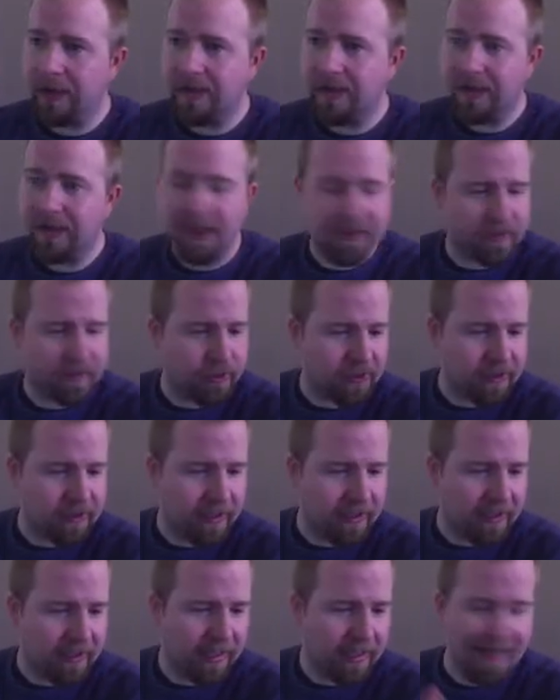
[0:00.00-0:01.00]
site, just
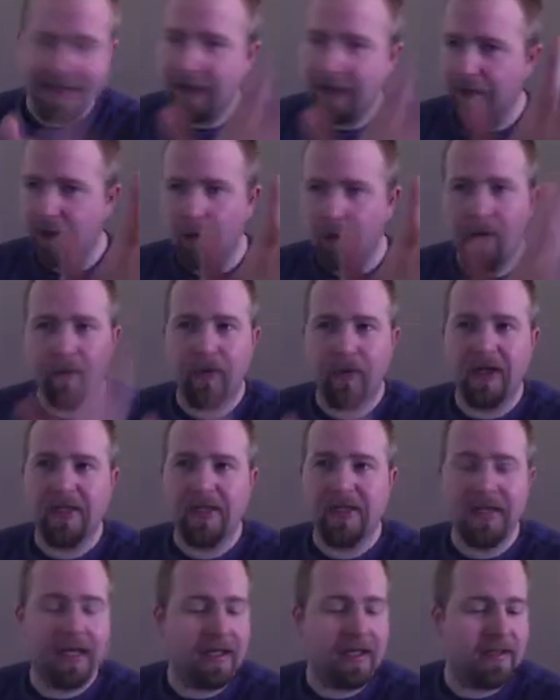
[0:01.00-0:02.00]
like any other WordPress
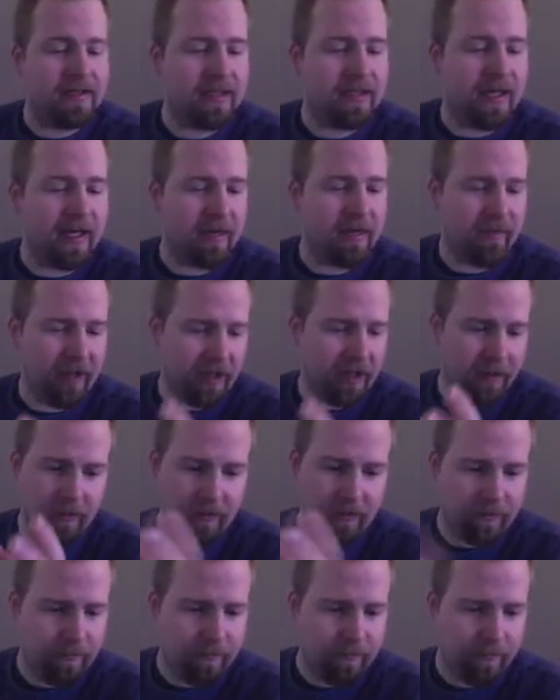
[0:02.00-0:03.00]
site that you
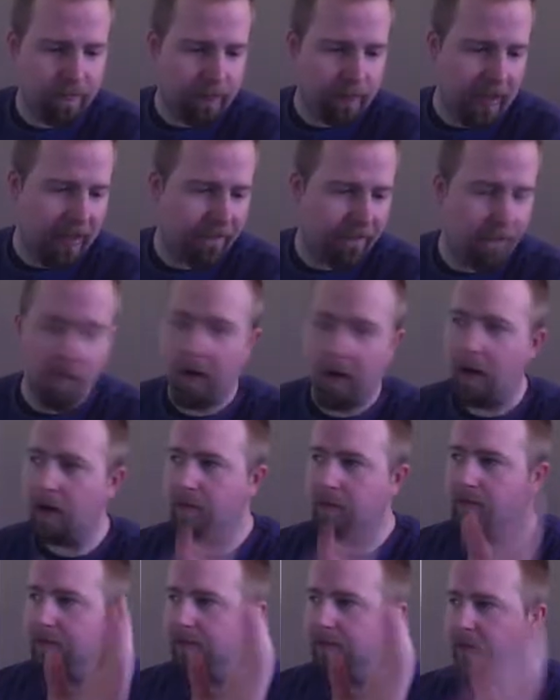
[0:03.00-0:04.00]
would pay
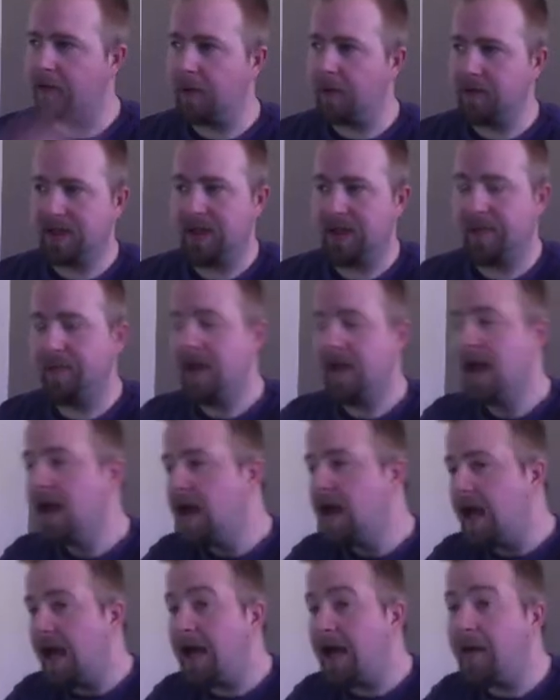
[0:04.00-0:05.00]
for hosting.
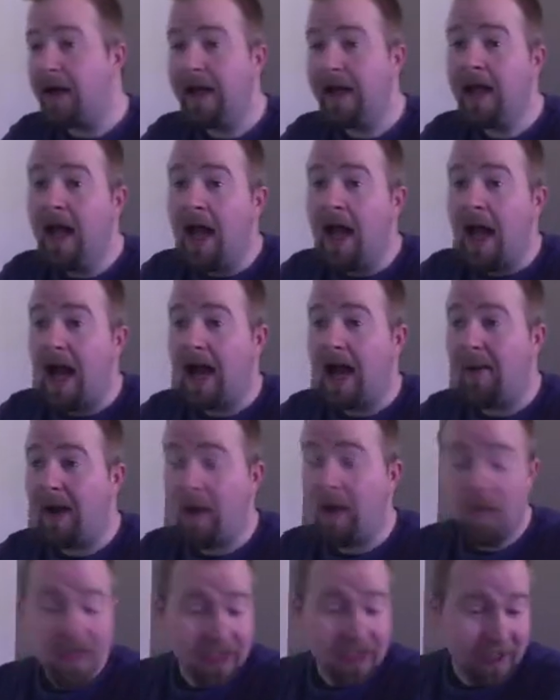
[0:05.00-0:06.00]
Anyway, I
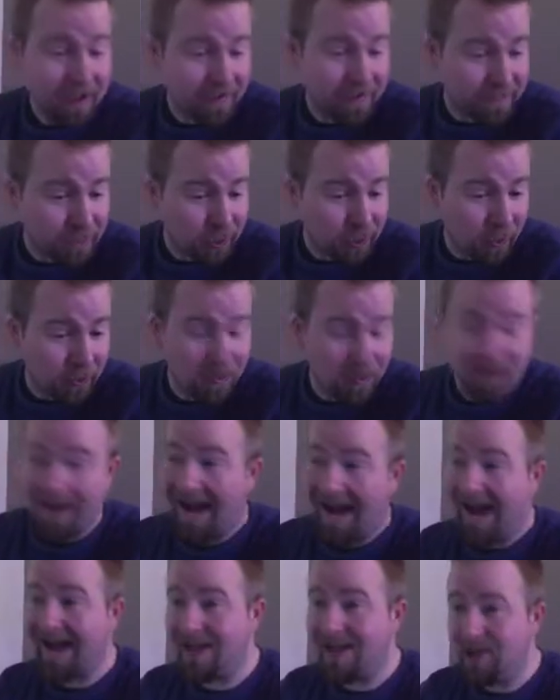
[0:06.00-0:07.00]
wish I could have shown you
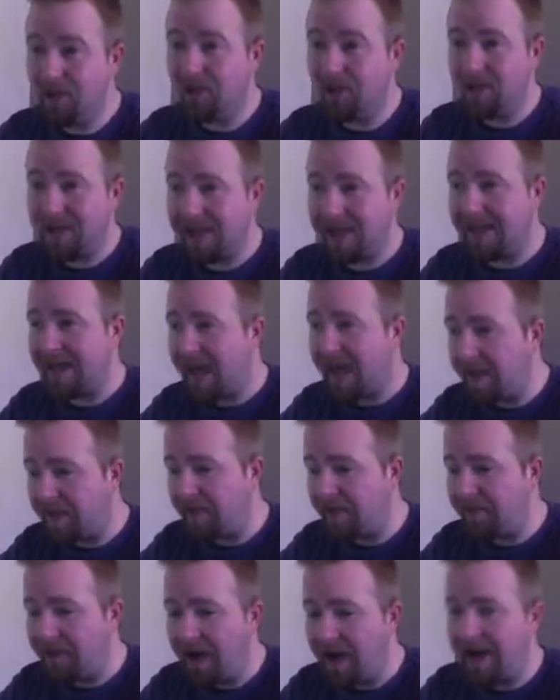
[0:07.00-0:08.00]
the actual site up
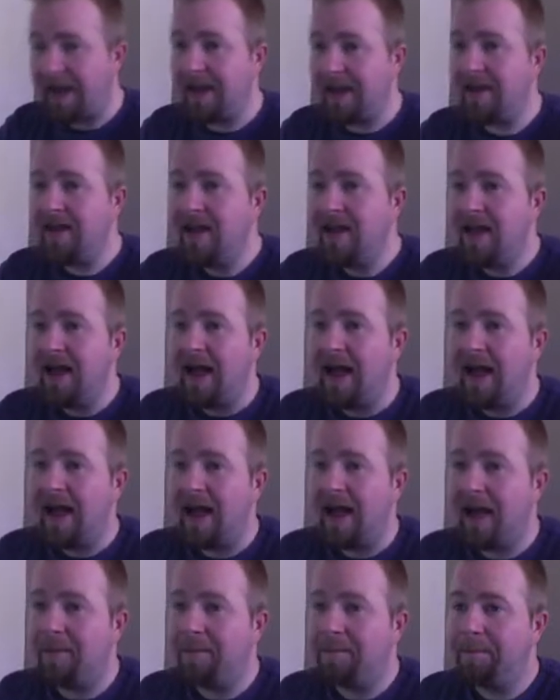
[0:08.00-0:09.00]
and running,
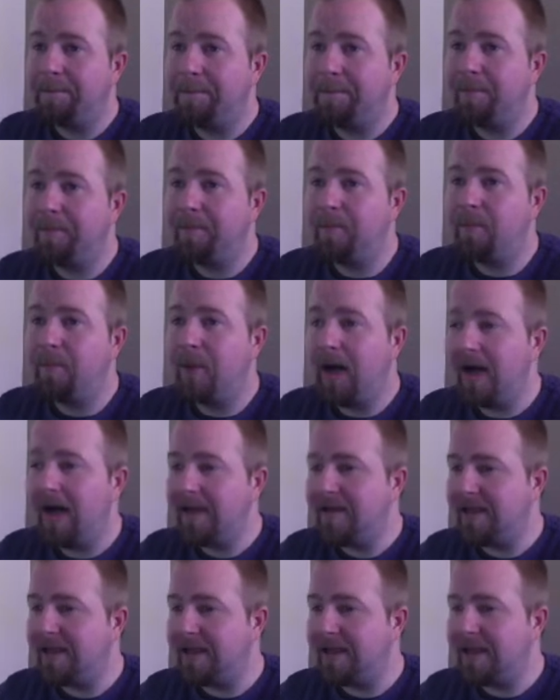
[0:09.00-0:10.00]

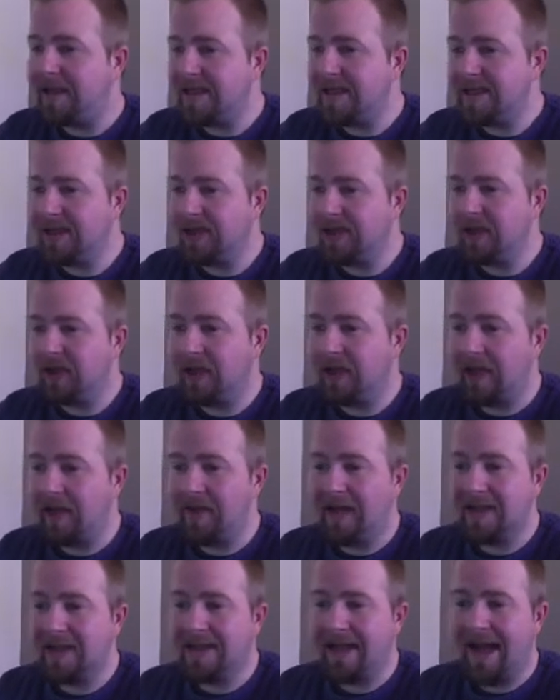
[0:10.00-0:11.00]
but it doesn't look like
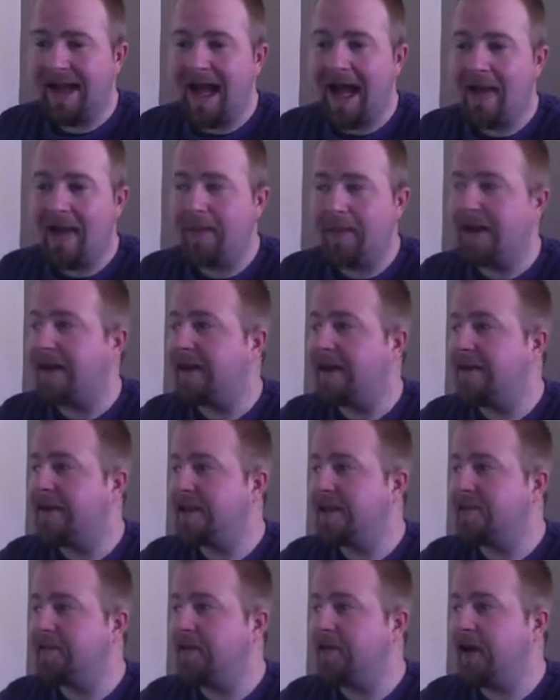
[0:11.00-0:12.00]
that's going to happen
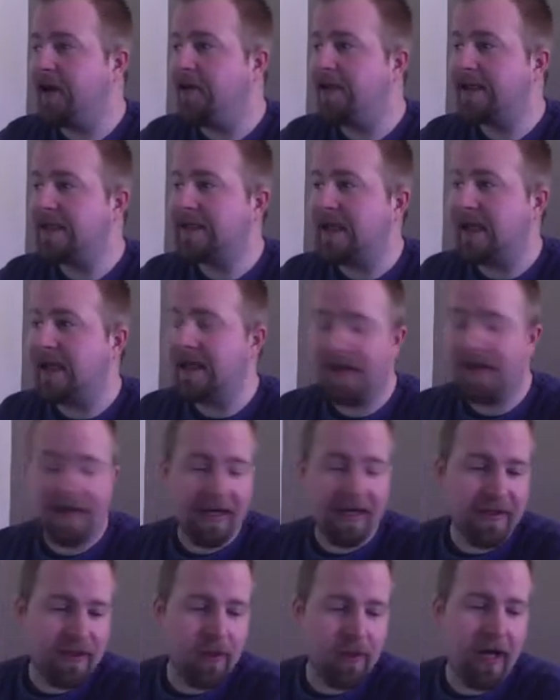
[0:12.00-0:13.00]
this very second, and
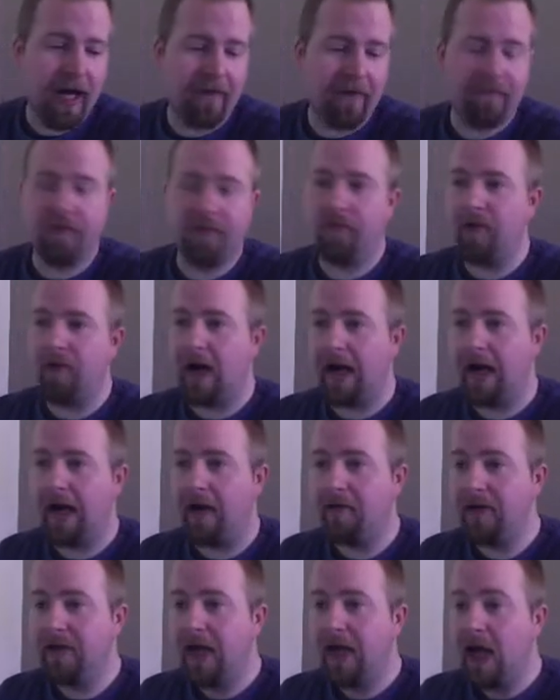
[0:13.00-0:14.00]
I do have to run
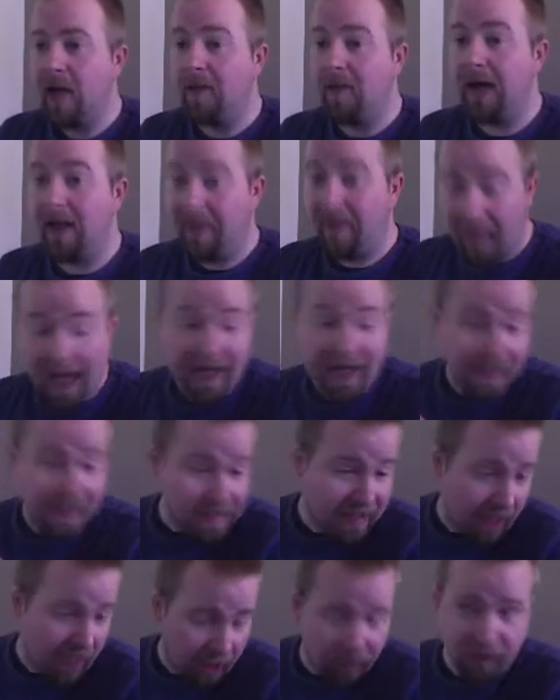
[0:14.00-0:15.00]
out. But that
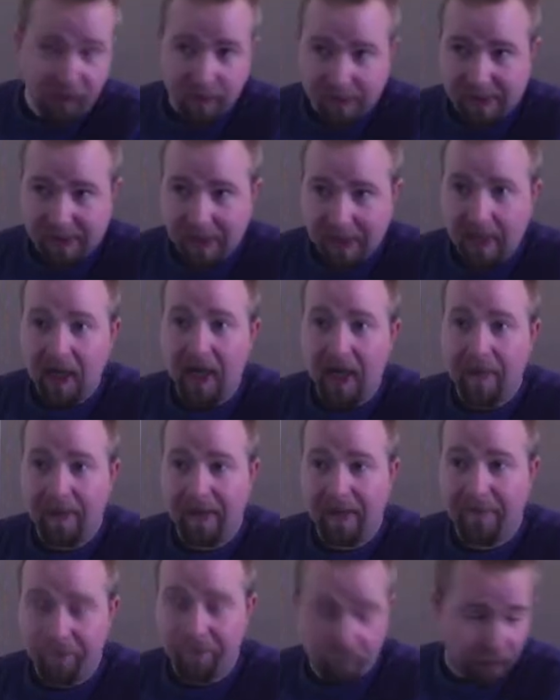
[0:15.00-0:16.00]
is how you set up
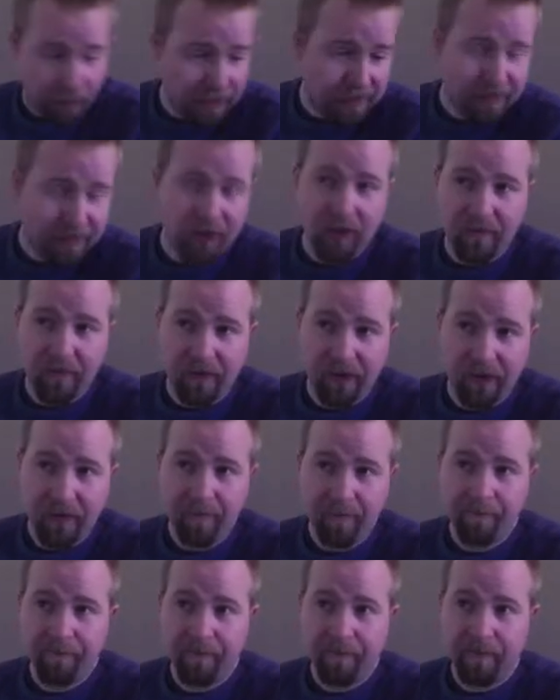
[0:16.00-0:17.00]
a free
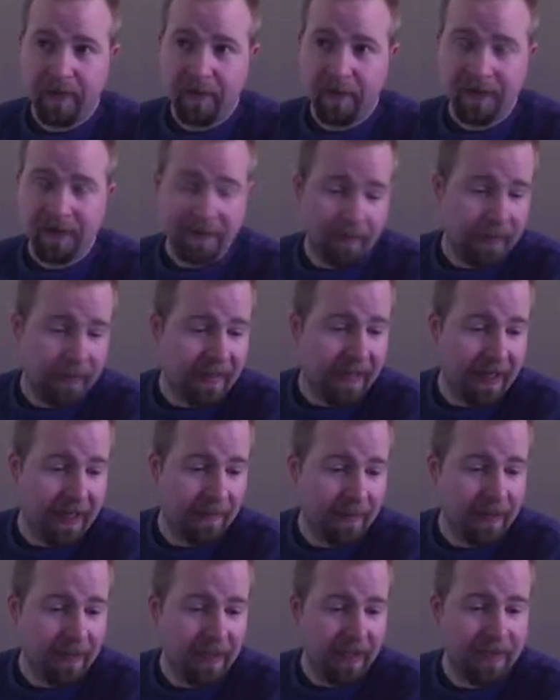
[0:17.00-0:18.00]
server using
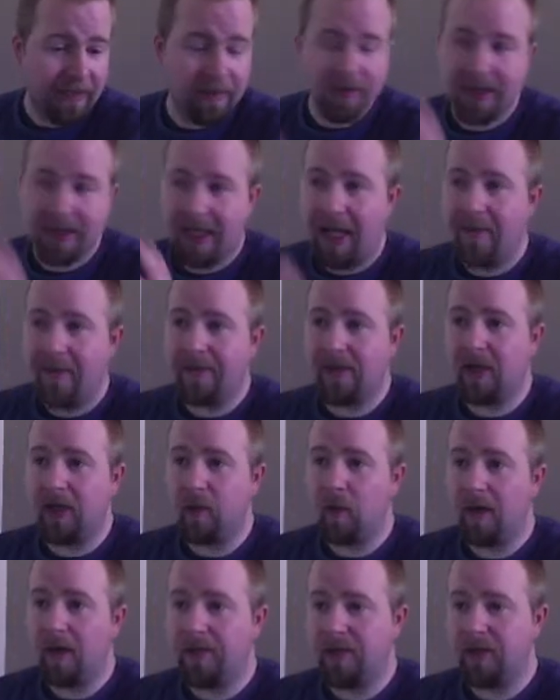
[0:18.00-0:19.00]
Bitnami and using
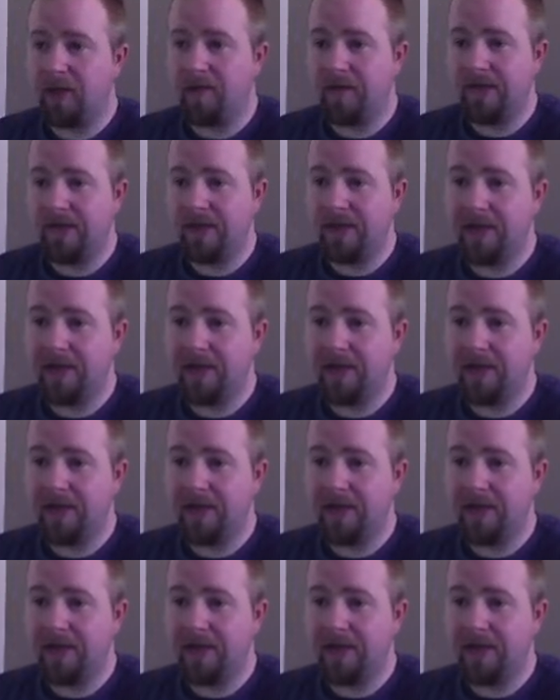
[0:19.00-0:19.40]
Amazon Web Services.